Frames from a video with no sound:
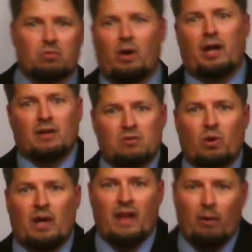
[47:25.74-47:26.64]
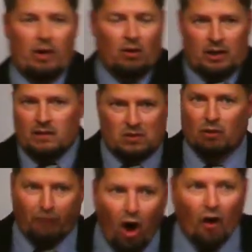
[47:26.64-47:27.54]
way and this way and that way. Look, it's your
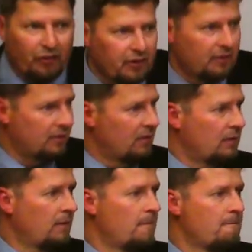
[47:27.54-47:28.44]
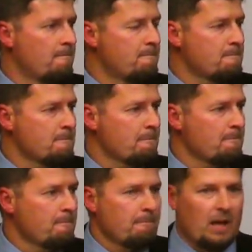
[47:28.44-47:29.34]
fault. Amen.
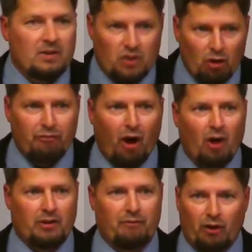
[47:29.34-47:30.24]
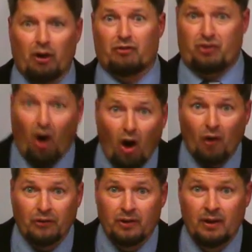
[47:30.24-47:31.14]
It's your fault. If you're an
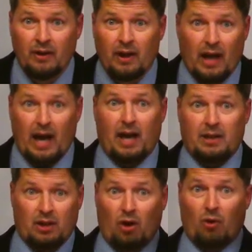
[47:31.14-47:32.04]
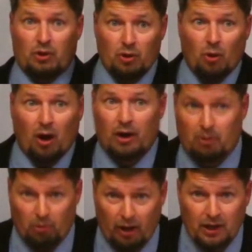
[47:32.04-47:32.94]
adult and, you know, you are in a
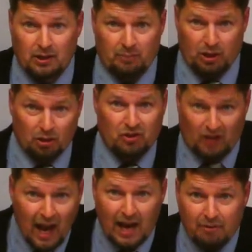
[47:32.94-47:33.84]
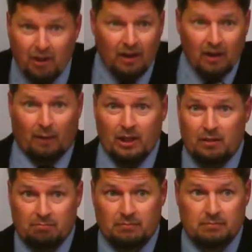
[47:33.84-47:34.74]
relation, I mean, you're saved. I mean,